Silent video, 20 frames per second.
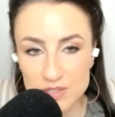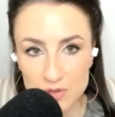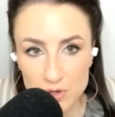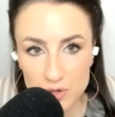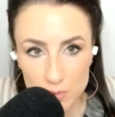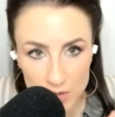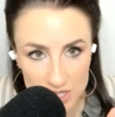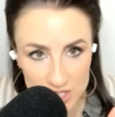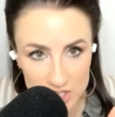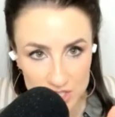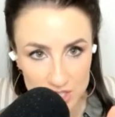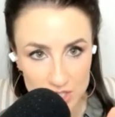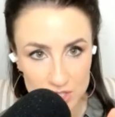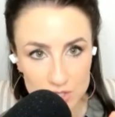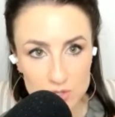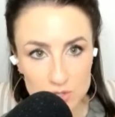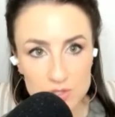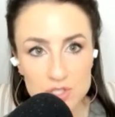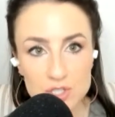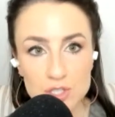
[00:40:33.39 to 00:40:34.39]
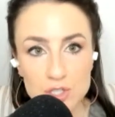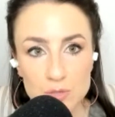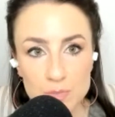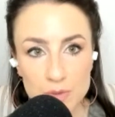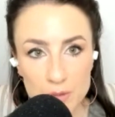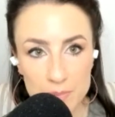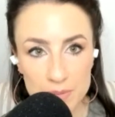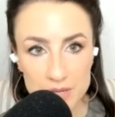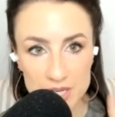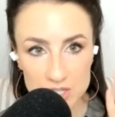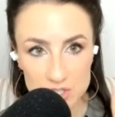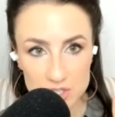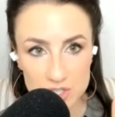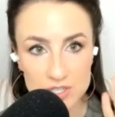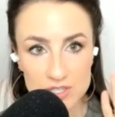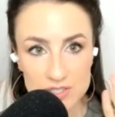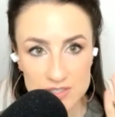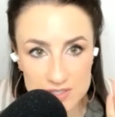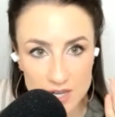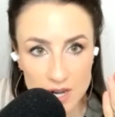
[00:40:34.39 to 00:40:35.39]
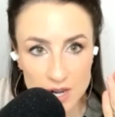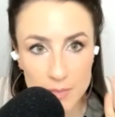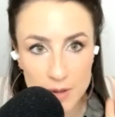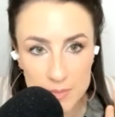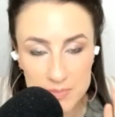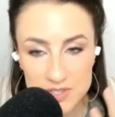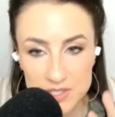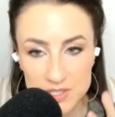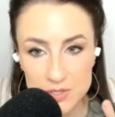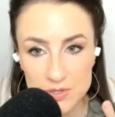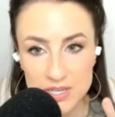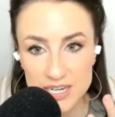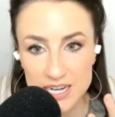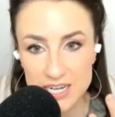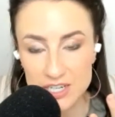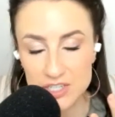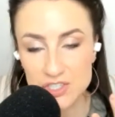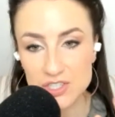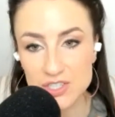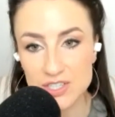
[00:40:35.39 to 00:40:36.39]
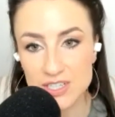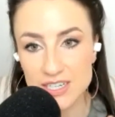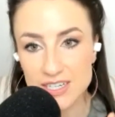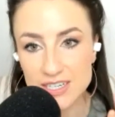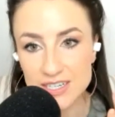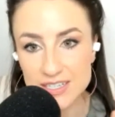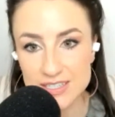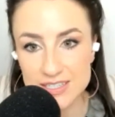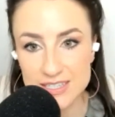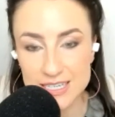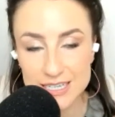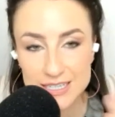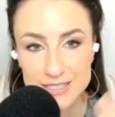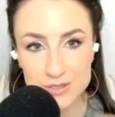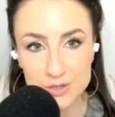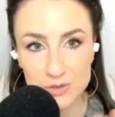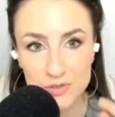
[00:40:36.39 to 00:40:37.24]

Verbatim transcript: If you're watching on YouTube, a picture has come up so you can actually see it.